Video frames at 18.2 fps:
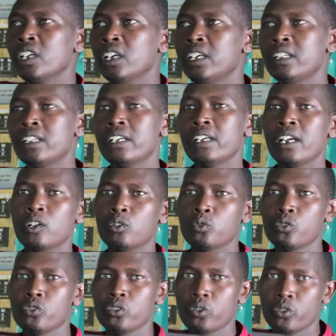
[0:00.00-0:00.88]
in the year
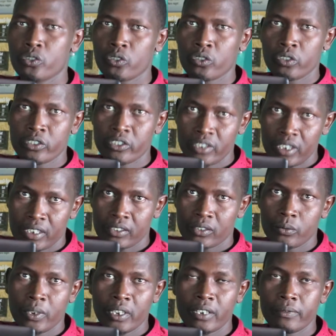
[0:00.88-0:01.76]

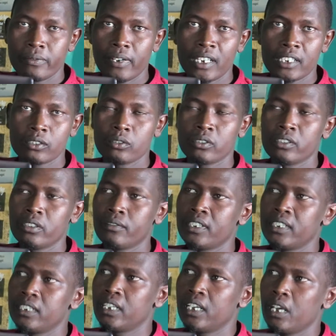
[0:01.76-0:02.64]
2006, when the first
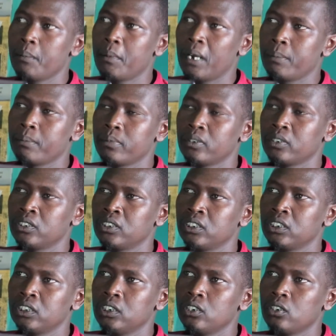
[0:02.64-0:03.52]
conservancy came up,
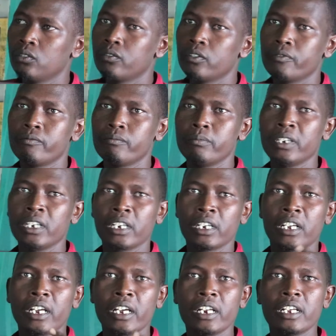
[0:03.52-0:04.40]
we've
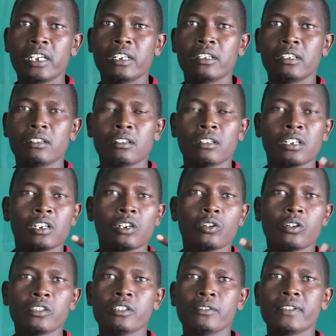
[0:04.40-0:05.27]
been getting
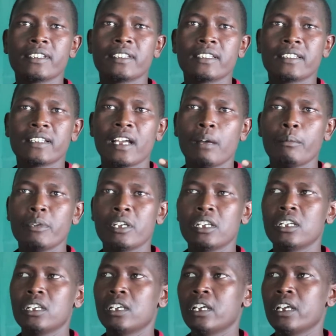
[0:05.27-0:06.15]
conservancies
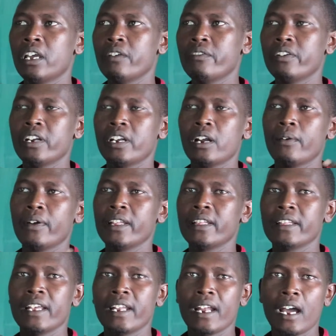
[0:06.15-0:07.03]
coming every now
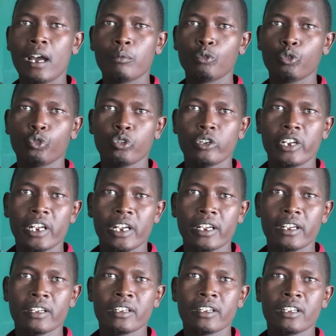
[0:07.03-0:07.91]
and then up to
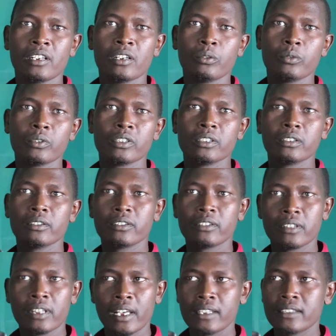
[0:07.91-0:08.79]
today.
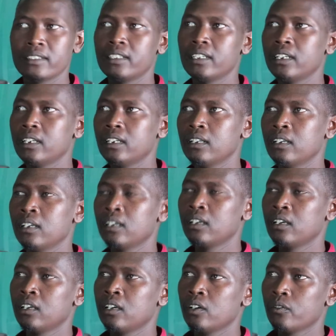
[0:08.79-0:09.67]
They are still
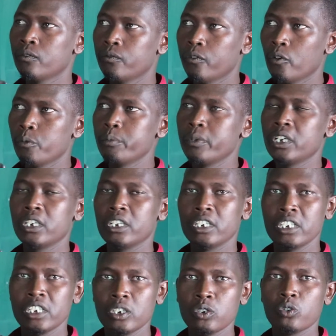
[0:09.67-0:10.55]

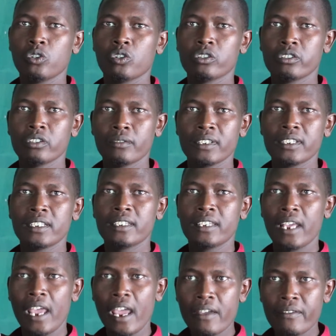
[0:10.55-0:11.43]
forming new
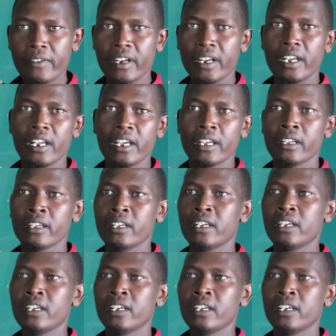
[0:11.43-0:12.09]
conservancies every day,